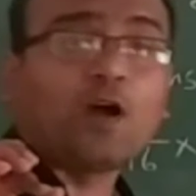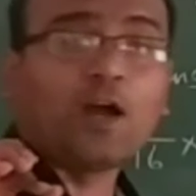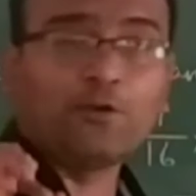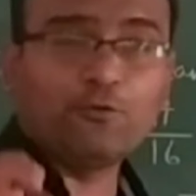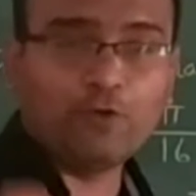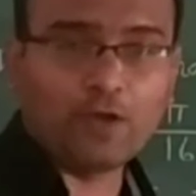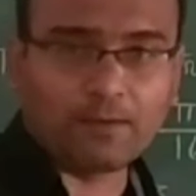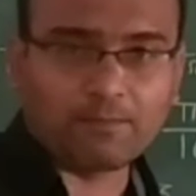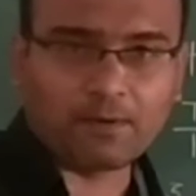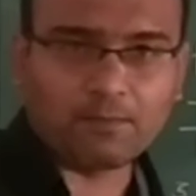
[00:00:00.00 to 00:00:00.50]

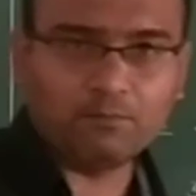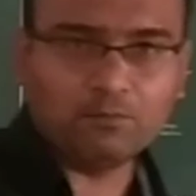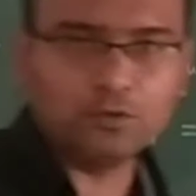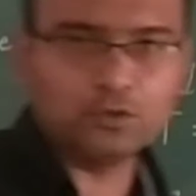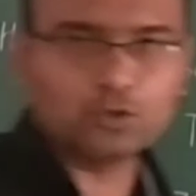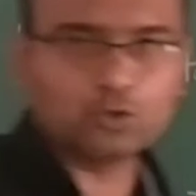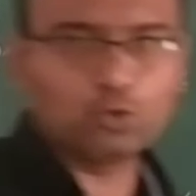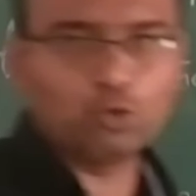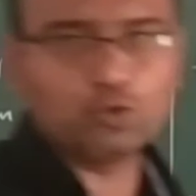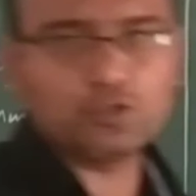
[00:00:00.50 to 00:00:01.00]

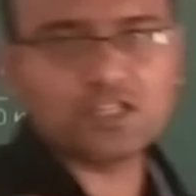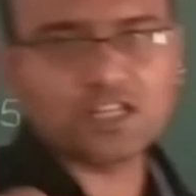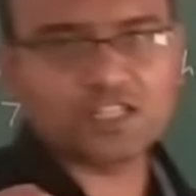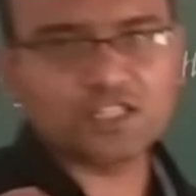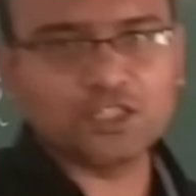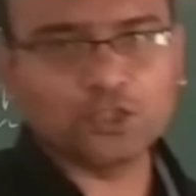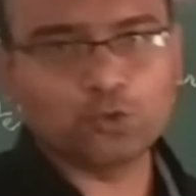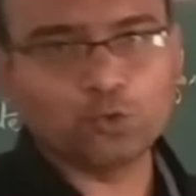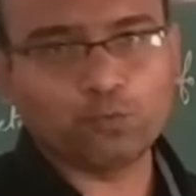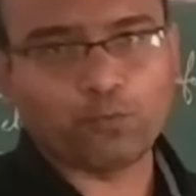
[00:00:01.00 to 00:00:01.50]
mm.
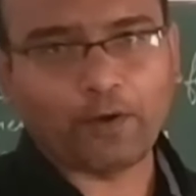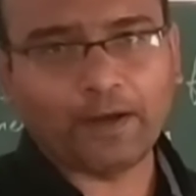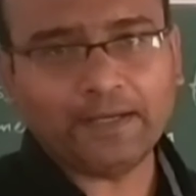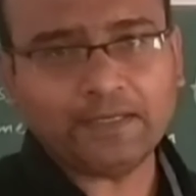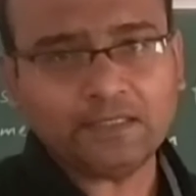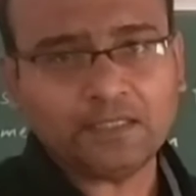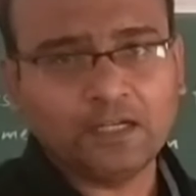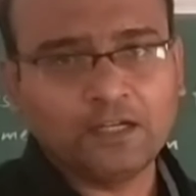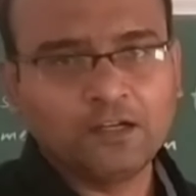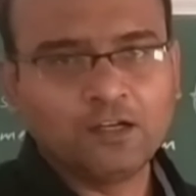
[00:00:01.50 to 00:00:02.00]

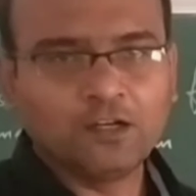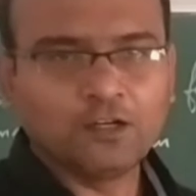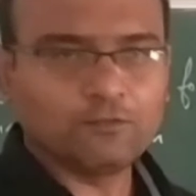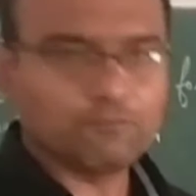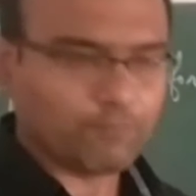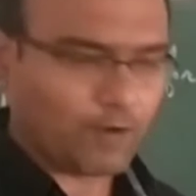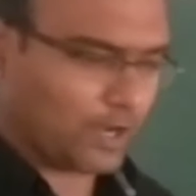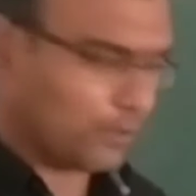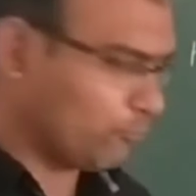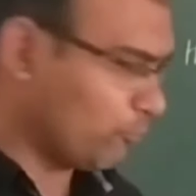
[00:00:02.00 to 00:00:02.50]

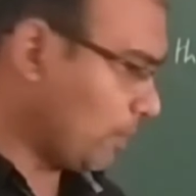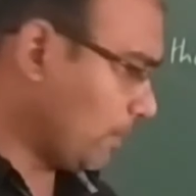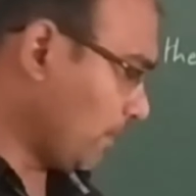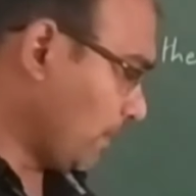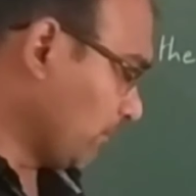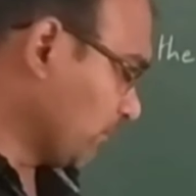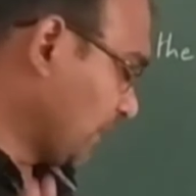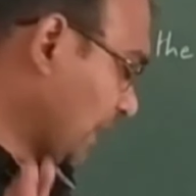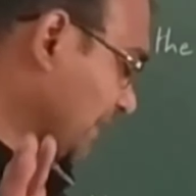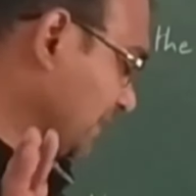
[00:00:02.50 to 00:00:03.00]
262.5
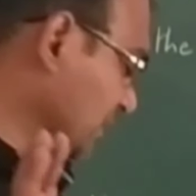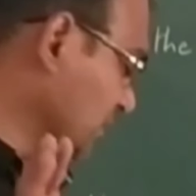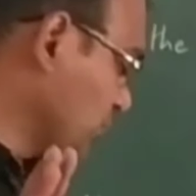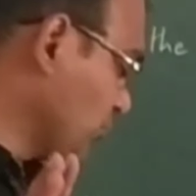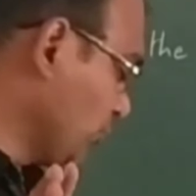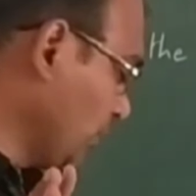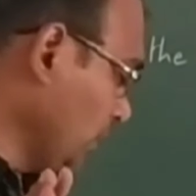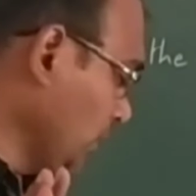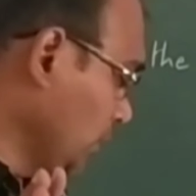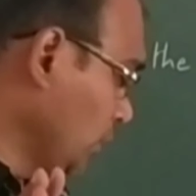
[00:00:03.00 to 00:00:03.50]
mm. That is
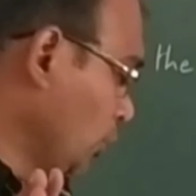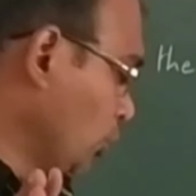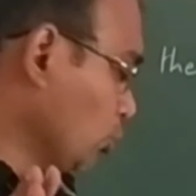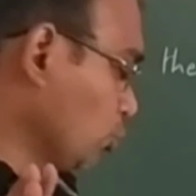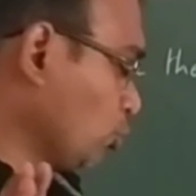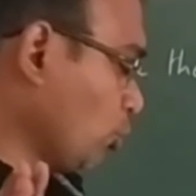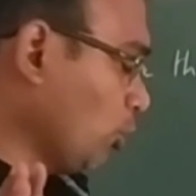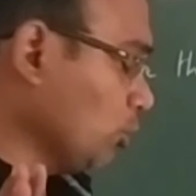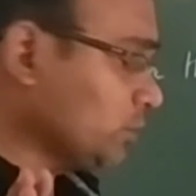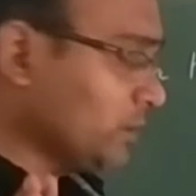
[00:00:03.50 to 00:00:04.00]
your
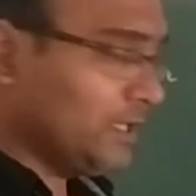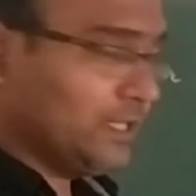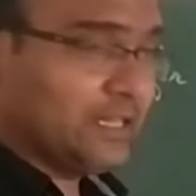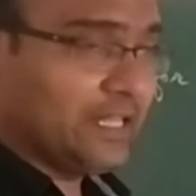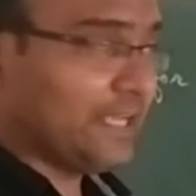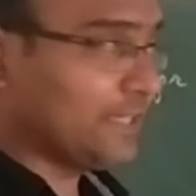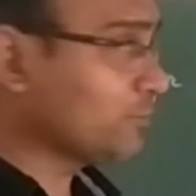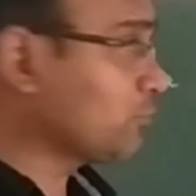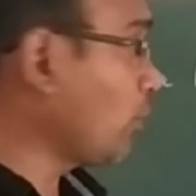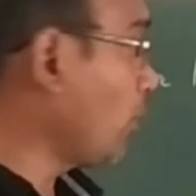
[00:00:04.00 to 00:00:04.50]
total
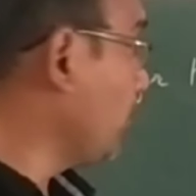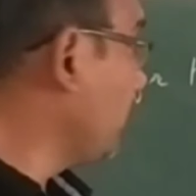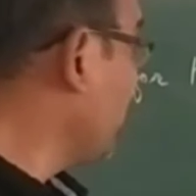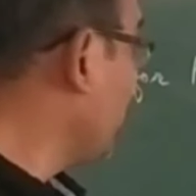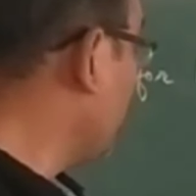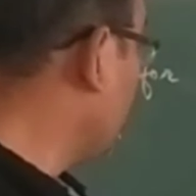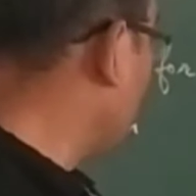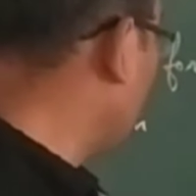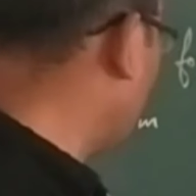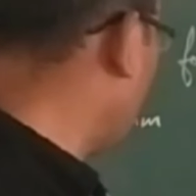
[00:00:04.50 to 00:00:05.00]
length of
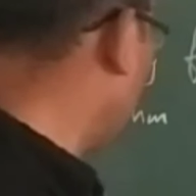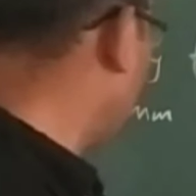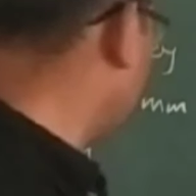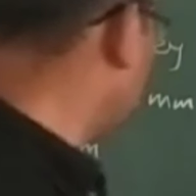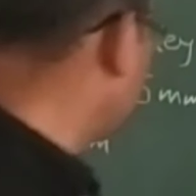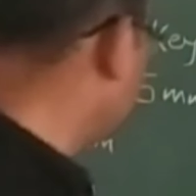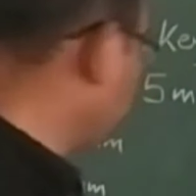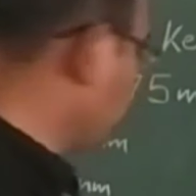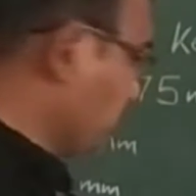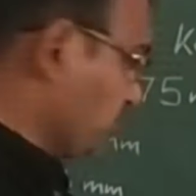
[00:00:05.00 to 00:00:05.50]
mouth.
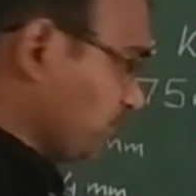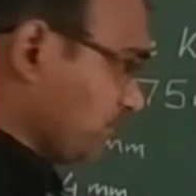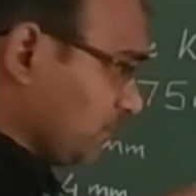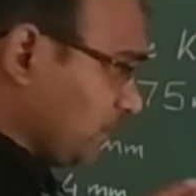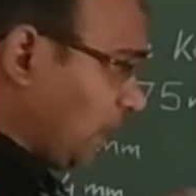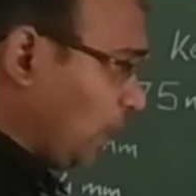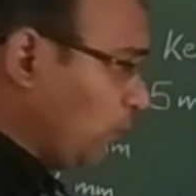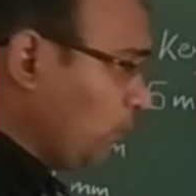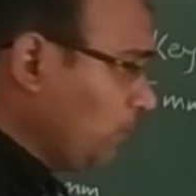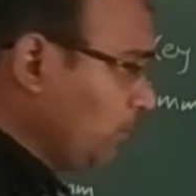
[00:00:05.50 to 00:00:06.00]

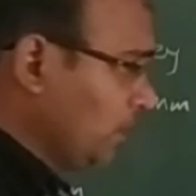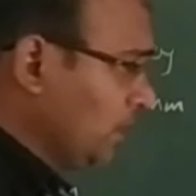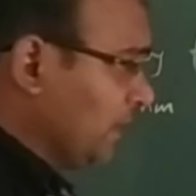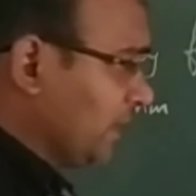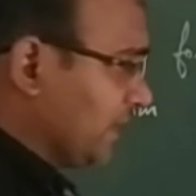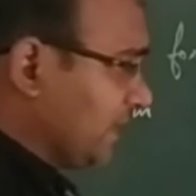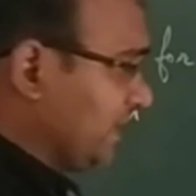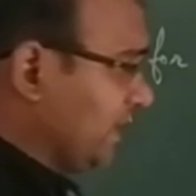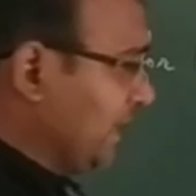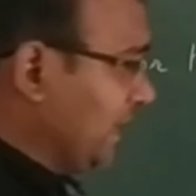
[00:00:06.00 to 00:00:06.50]
Now
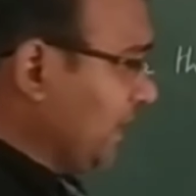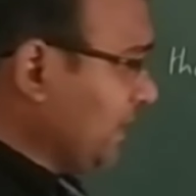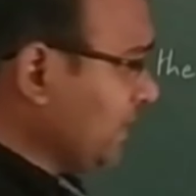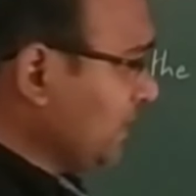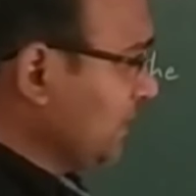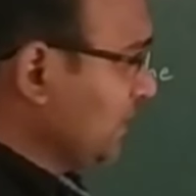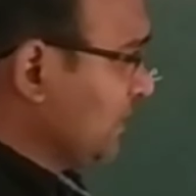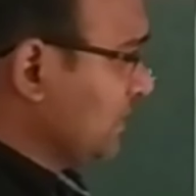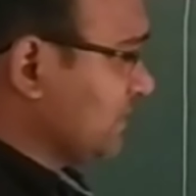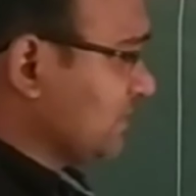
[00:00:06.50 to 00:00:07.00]
here
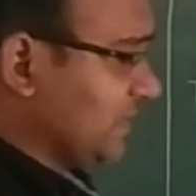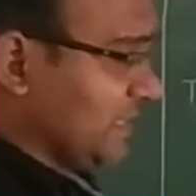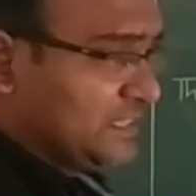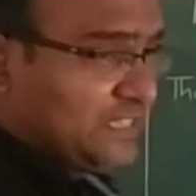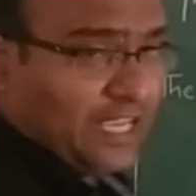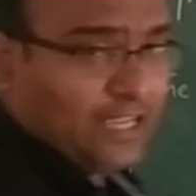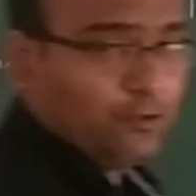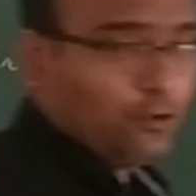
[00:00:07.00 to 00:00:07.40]
design